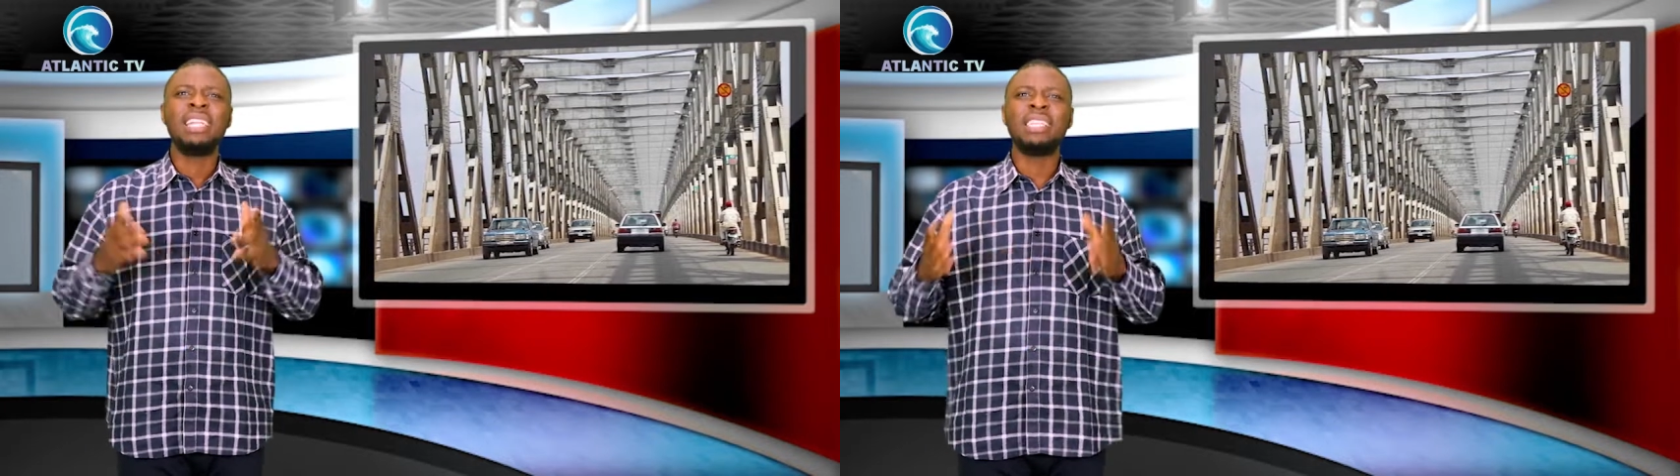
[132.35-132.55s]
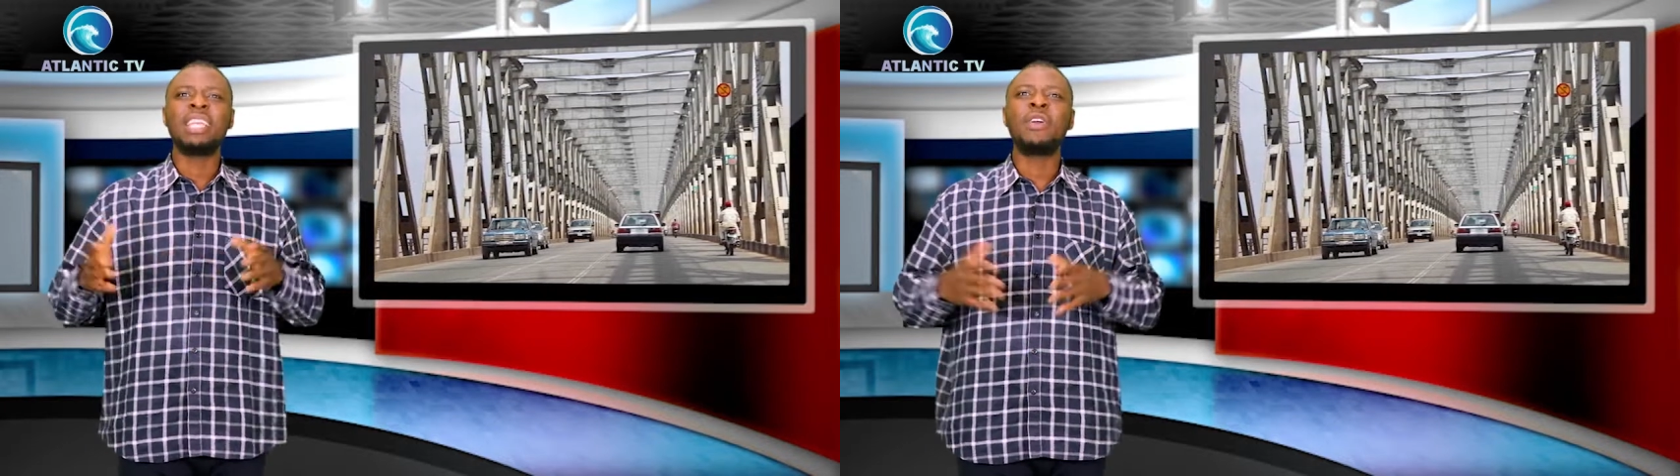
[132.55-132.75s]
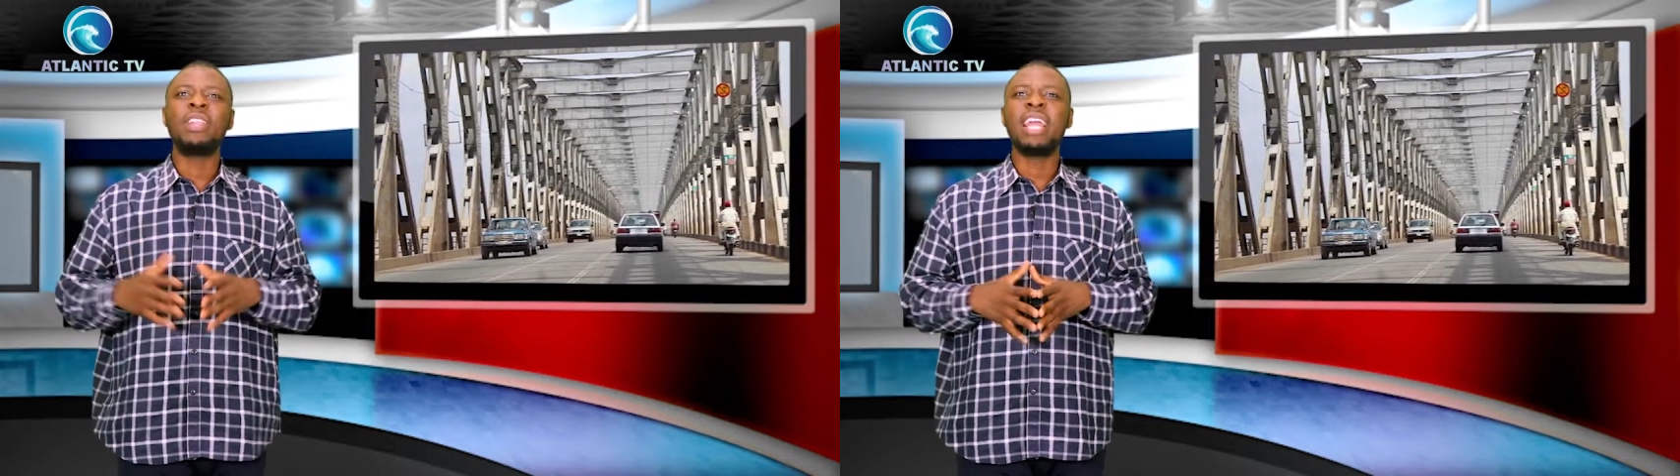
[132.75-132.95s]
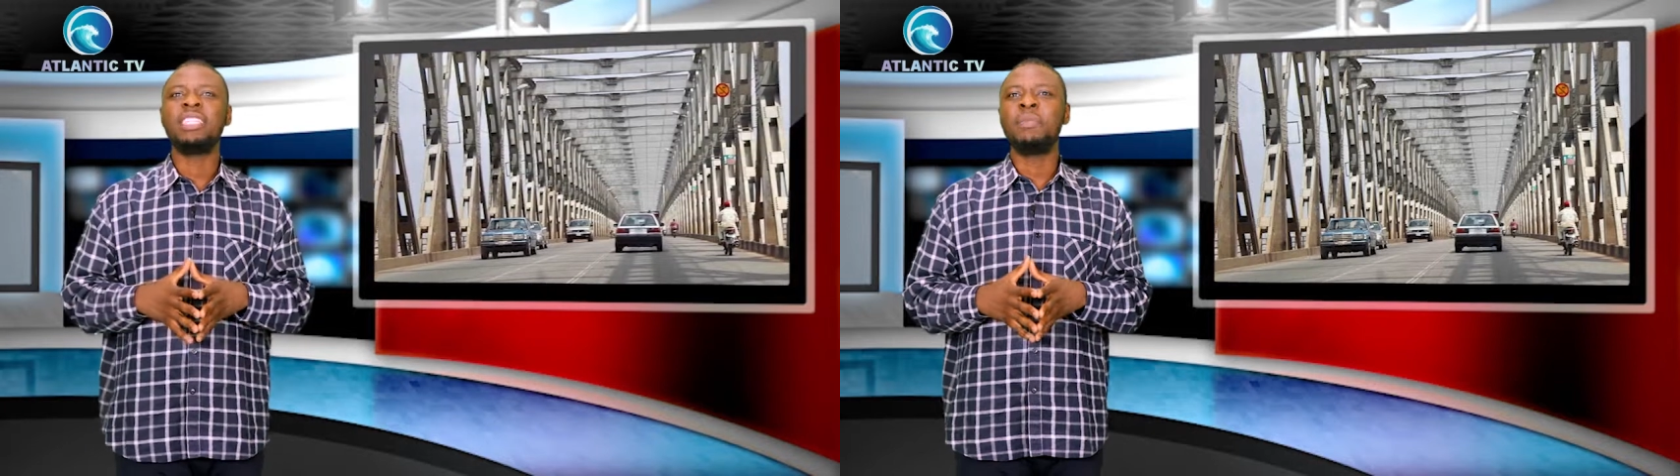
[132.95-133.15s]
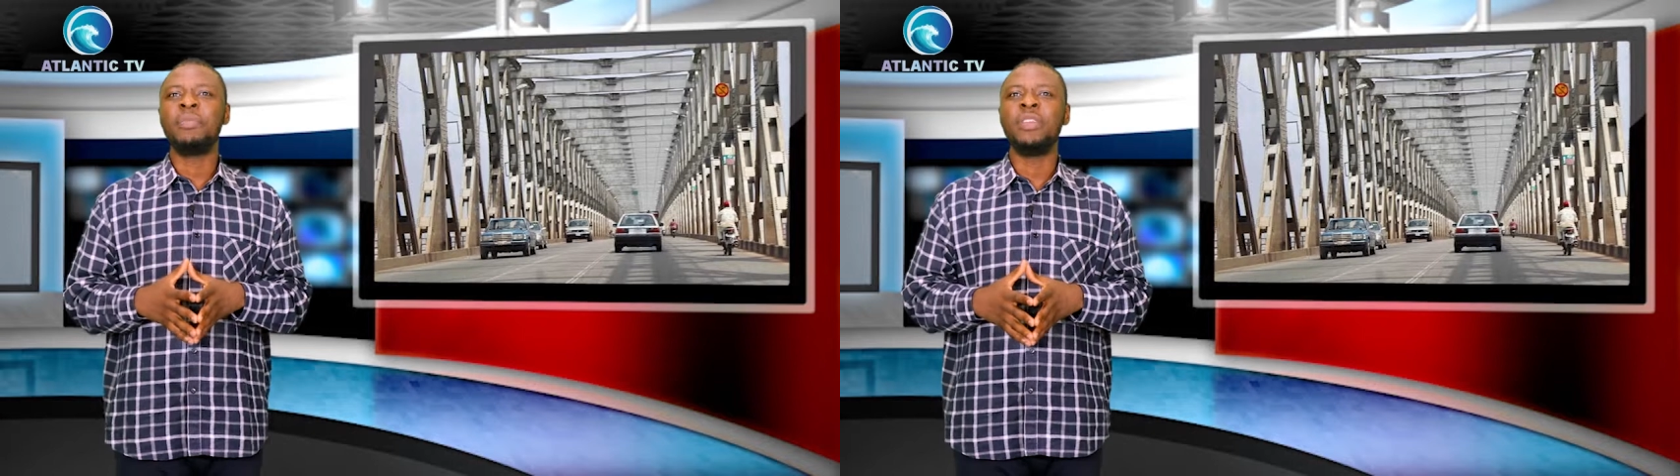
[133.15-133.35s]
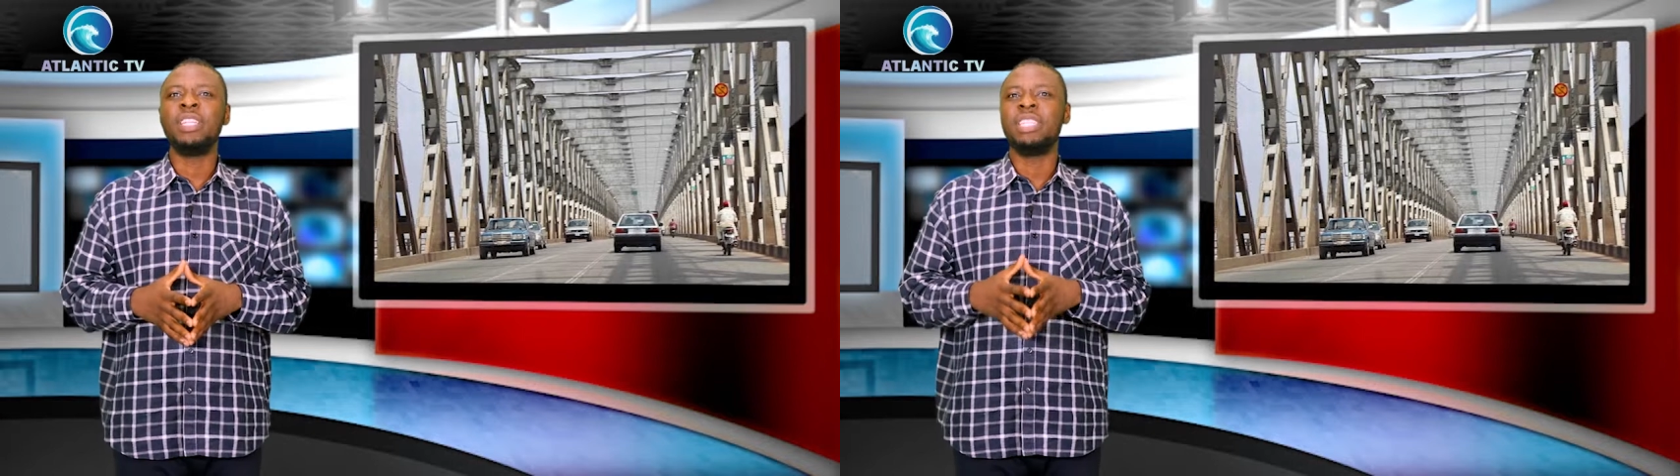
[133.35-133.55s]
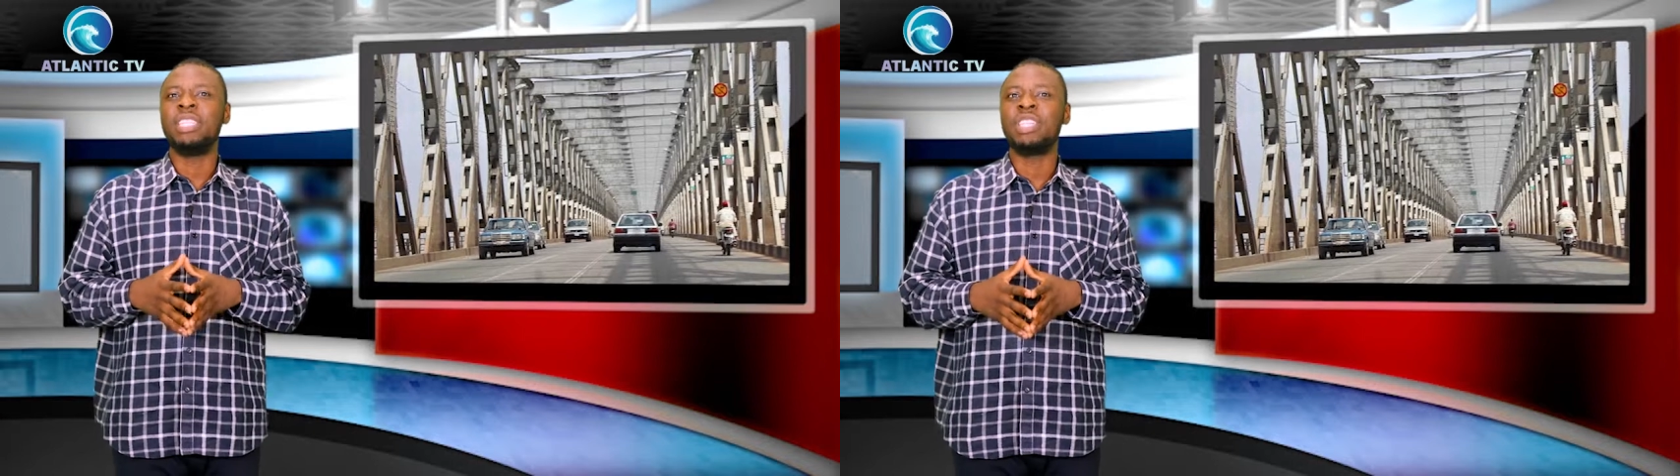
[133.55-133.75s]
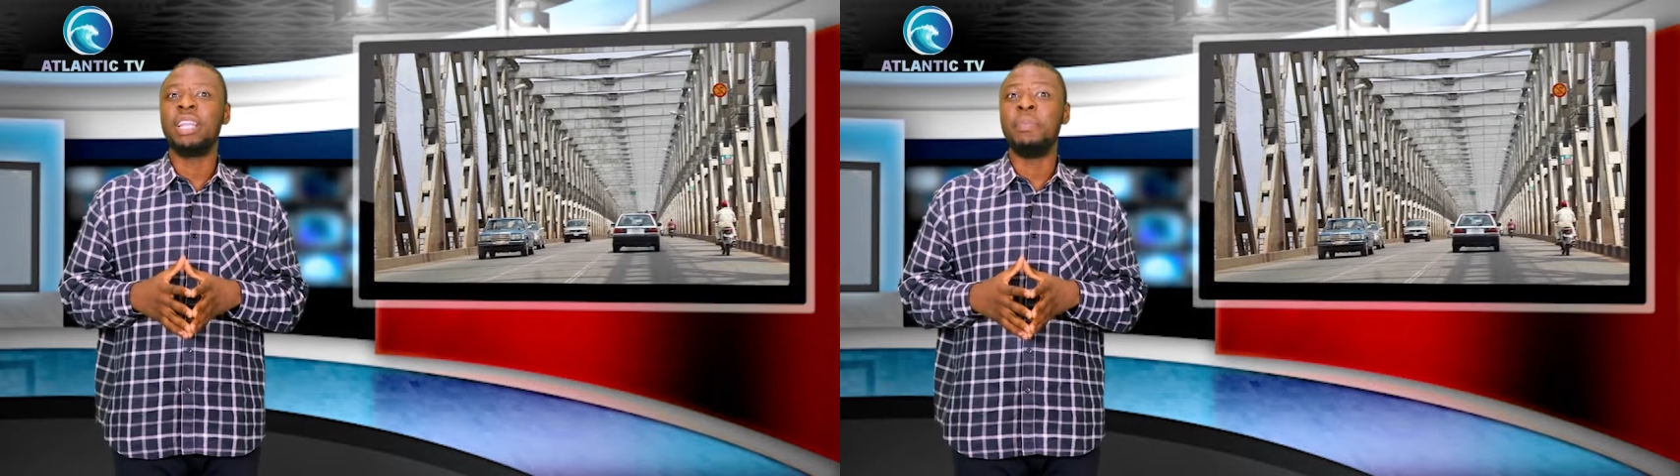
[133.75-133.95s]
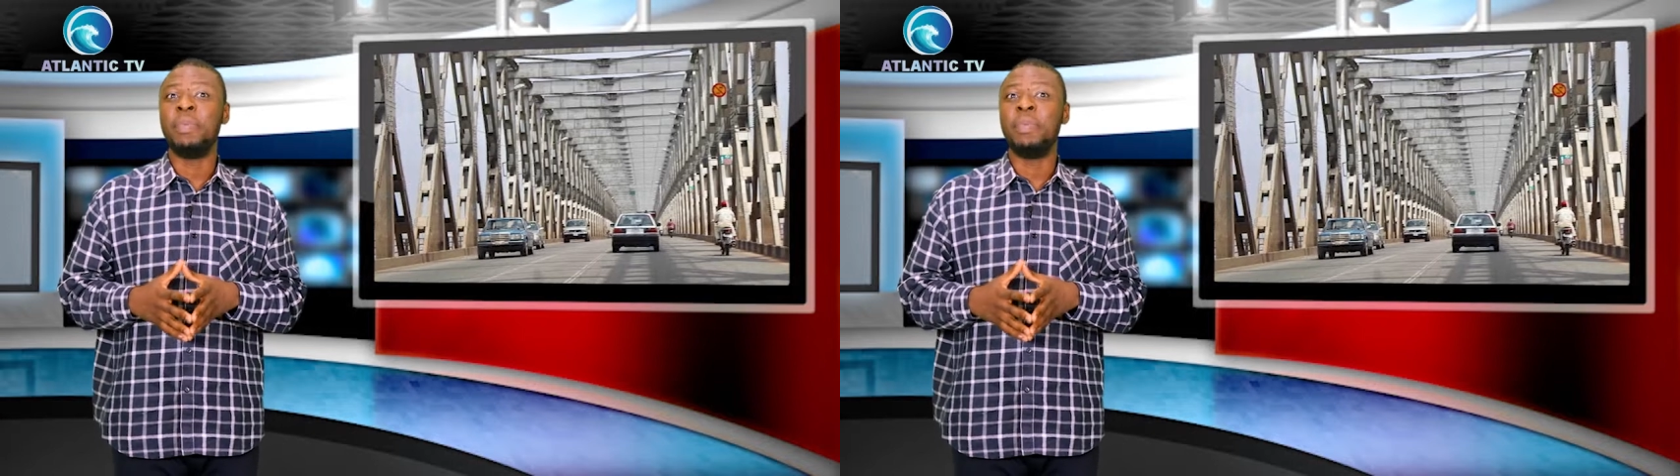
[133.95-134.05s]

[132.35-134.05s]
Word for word: The second Niger bridge, initially